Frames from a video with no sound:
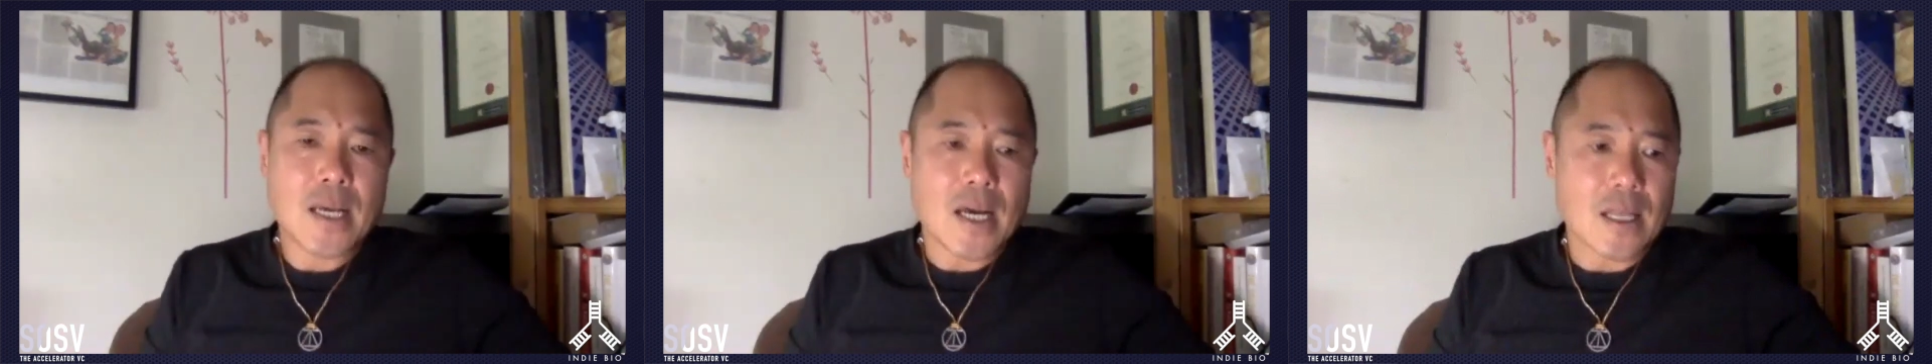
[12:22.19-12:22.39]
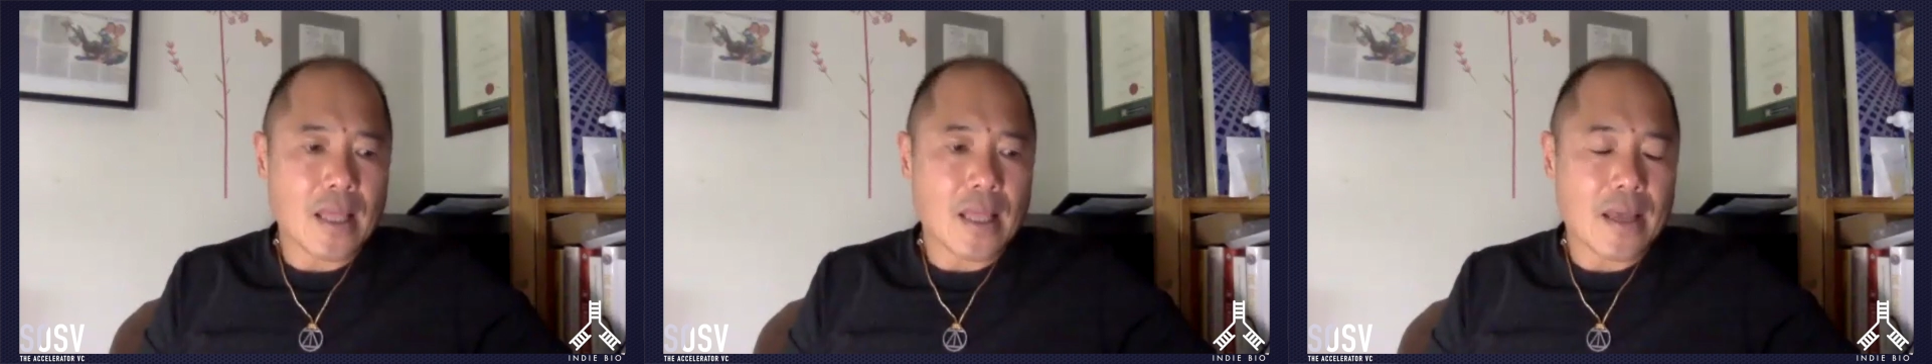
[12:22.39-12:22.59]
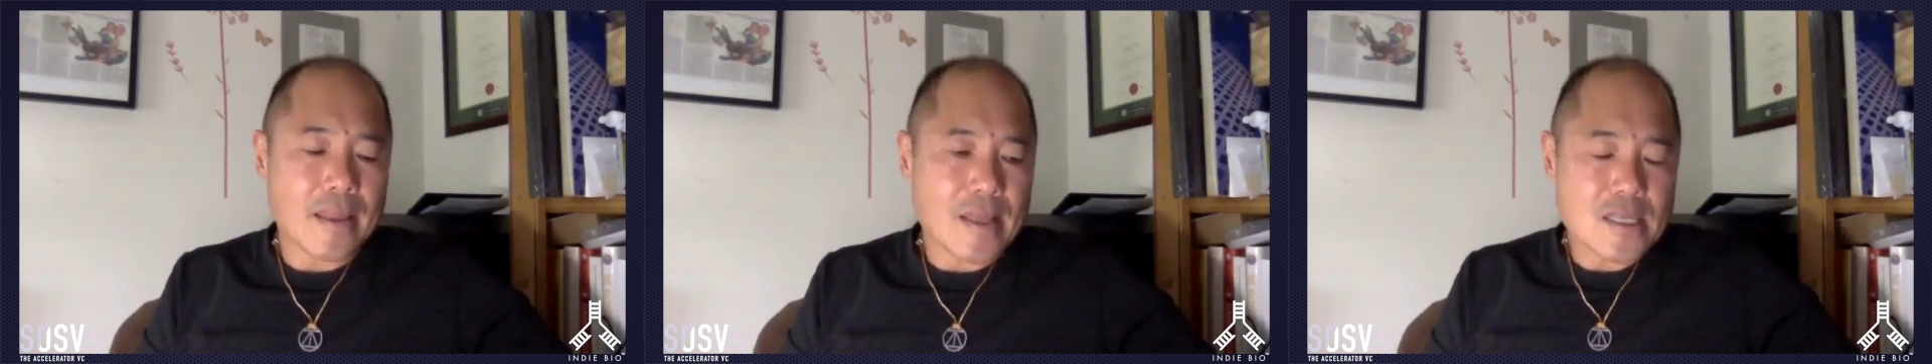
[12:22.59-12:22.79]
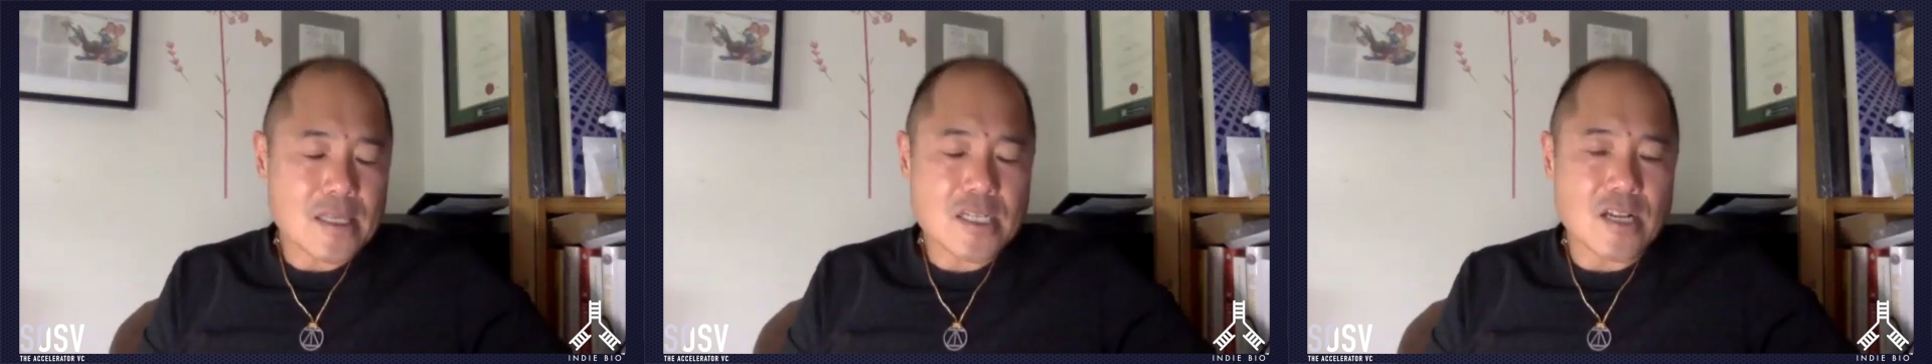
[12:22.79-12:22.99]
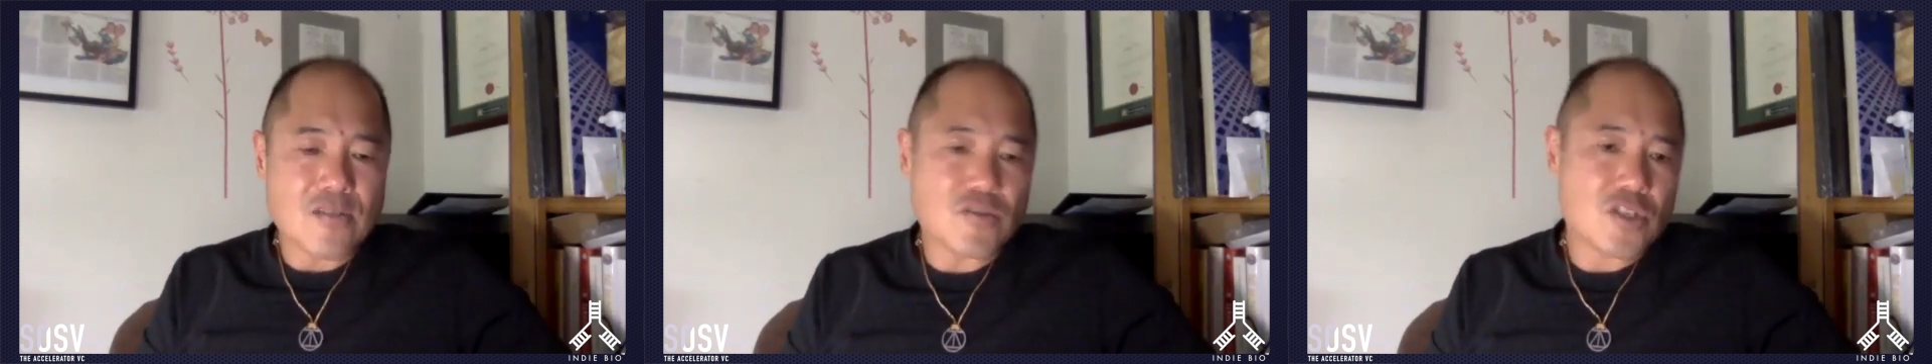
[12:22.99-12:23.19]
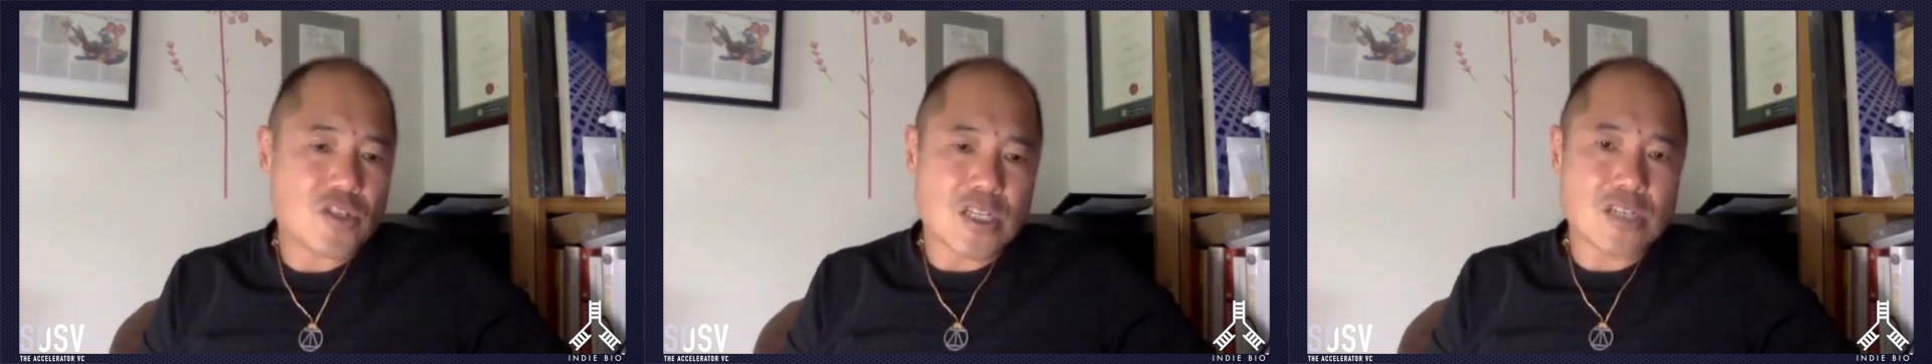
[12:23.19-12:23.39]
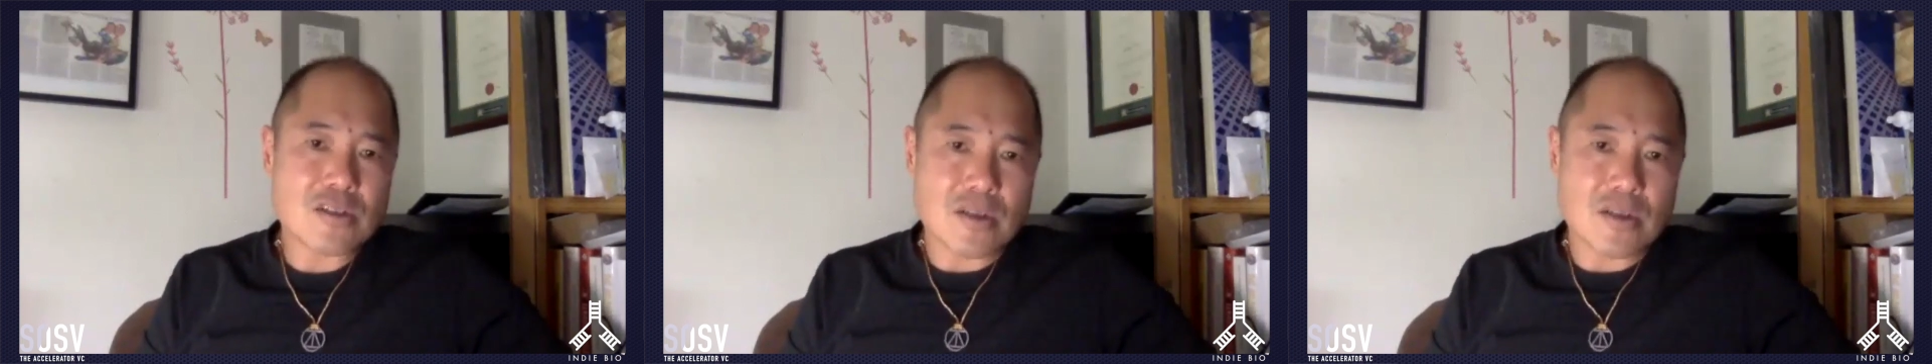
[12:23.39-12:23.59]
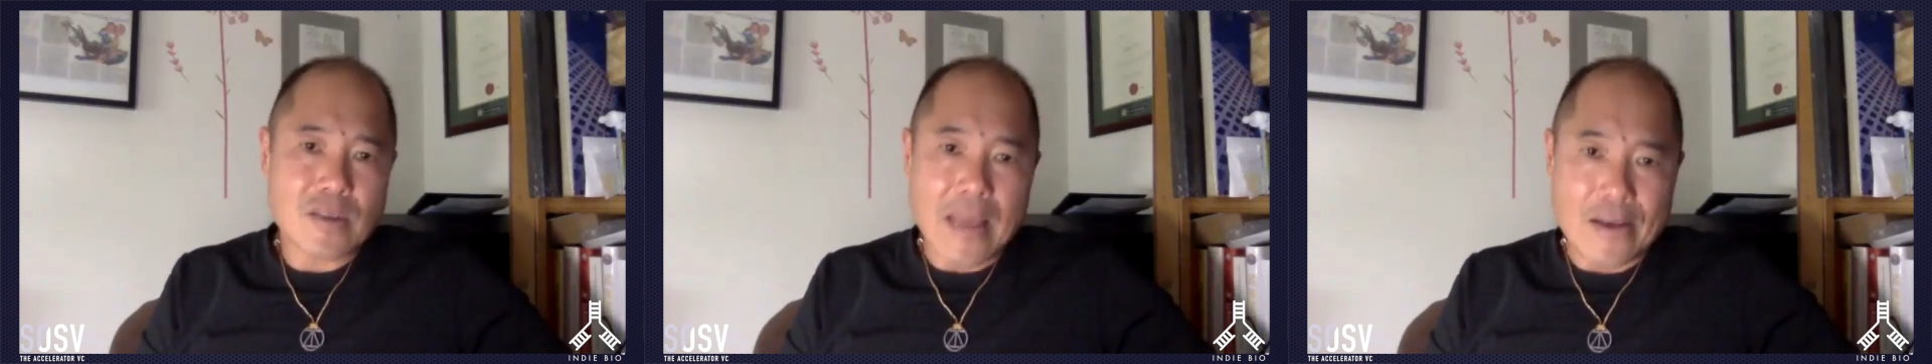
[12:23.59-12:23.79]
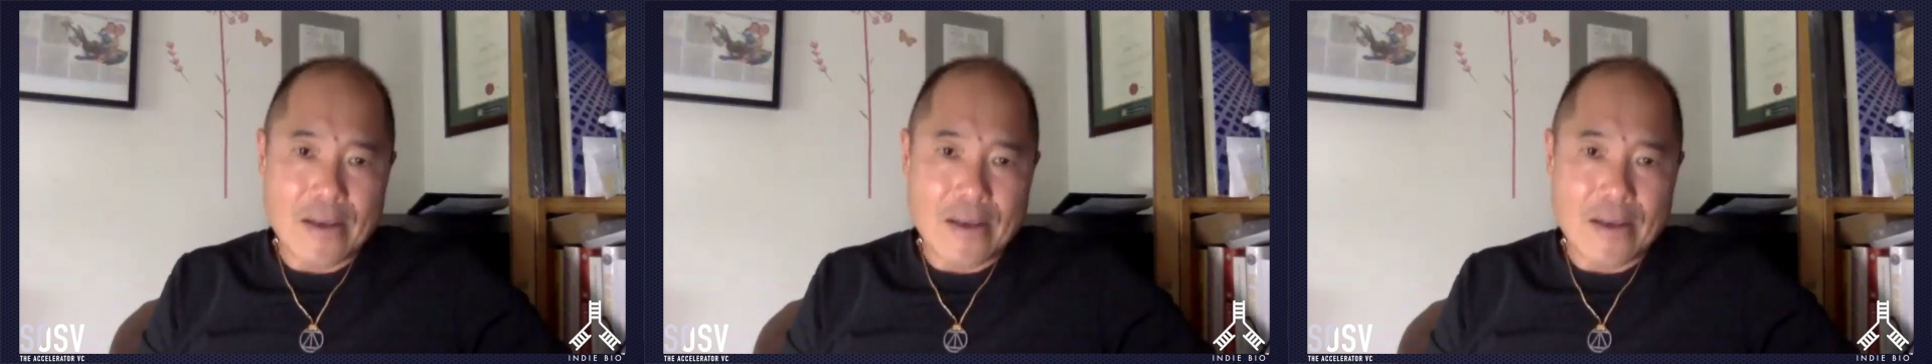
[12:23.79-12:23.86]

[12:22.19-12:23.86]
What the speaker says: A lot of that stuff is digital now,